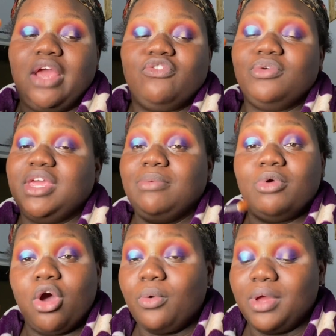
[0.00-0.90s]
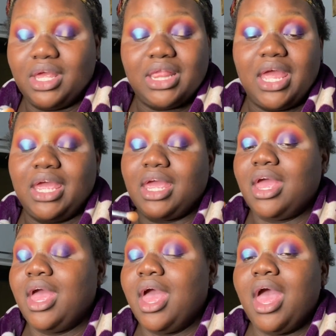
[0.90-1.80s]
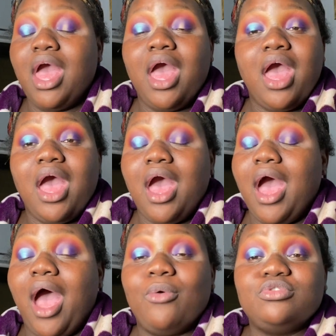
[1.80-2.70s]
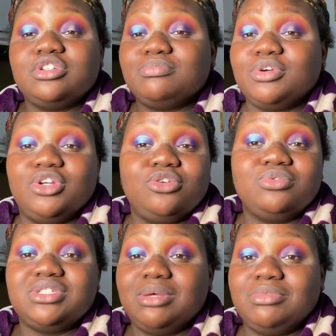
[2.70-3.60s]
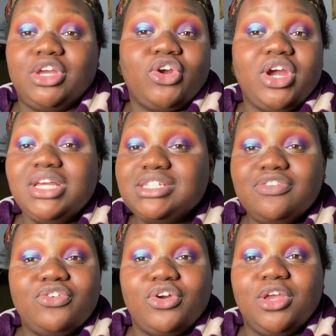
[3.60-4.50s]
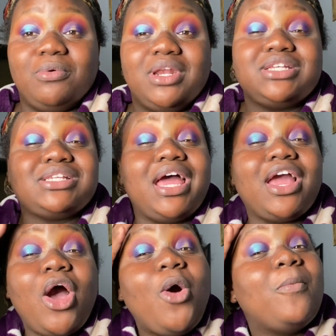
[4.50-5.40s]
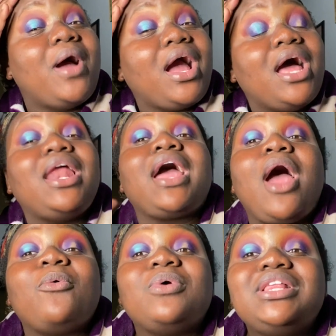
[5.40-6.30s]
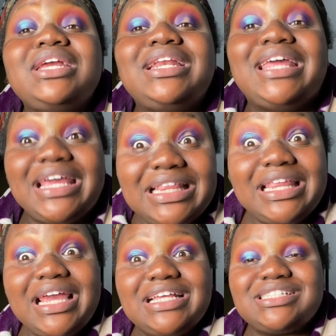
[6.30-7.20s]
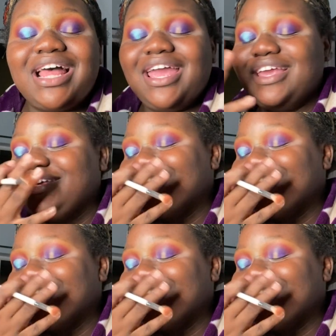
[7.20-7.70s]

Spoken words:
if you keep going, like, I will just produce something crazy for you. And it's like, oh my God, like, I really did this. Like,